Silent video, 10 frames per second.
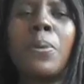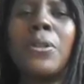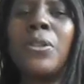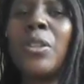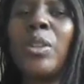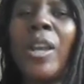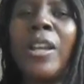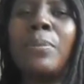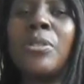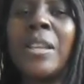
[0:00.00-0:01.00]
partook in
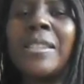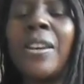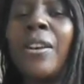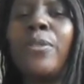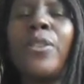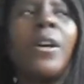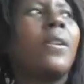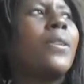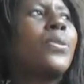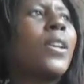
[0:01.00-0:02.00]
cannabis, that's how I
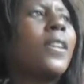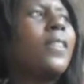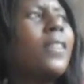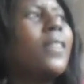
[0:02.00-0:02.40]
felt. I was like,